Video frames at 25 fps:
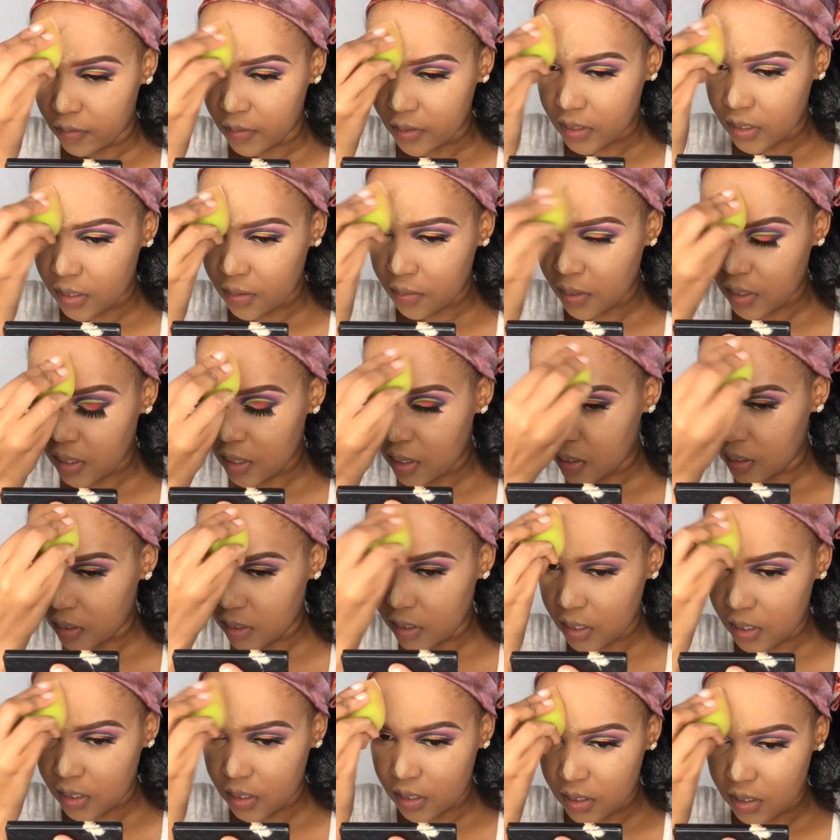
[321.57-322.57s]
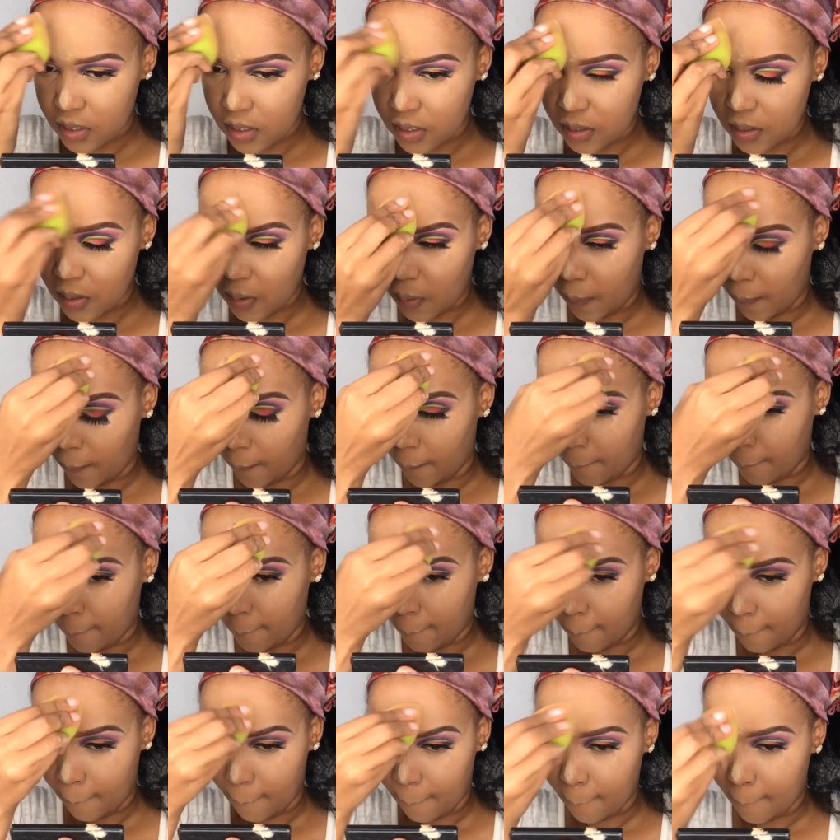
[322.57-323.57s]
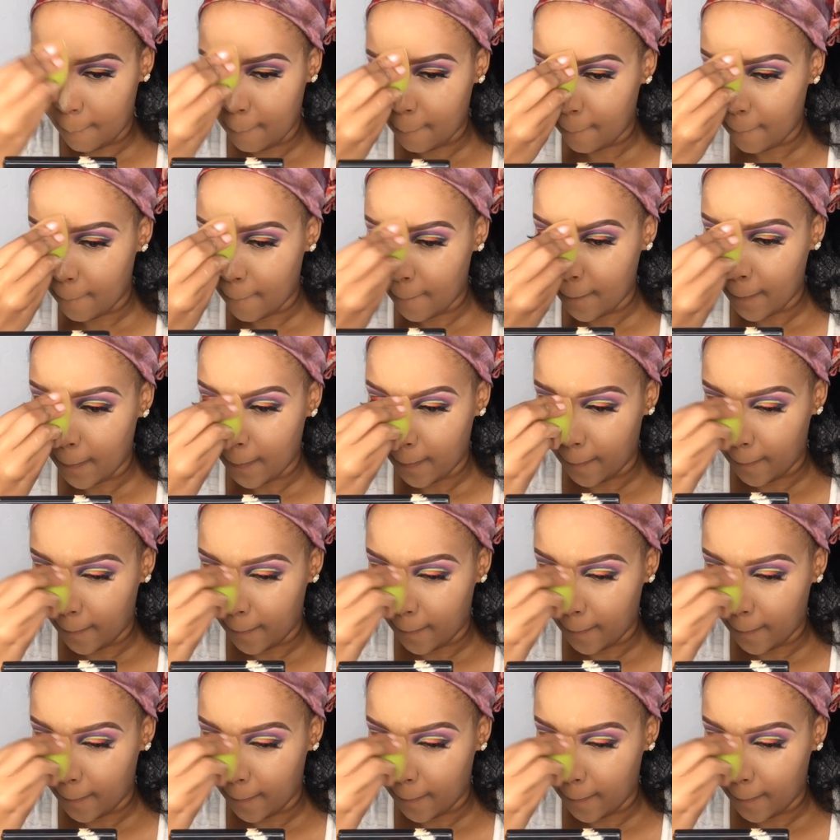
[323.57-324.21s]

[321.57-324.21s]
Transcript: so please do check it out if